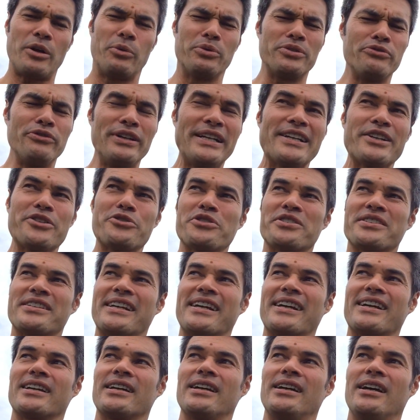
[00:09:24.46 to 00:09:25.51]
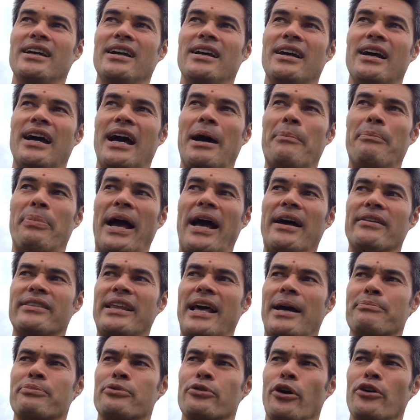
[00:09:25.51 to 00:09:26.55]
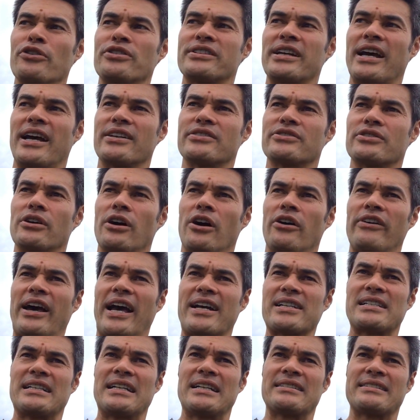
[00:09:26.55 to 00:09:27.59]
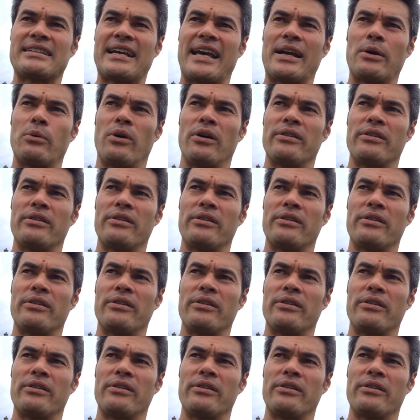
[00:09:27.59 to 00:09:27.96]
What's really interesting about that process of actually saying,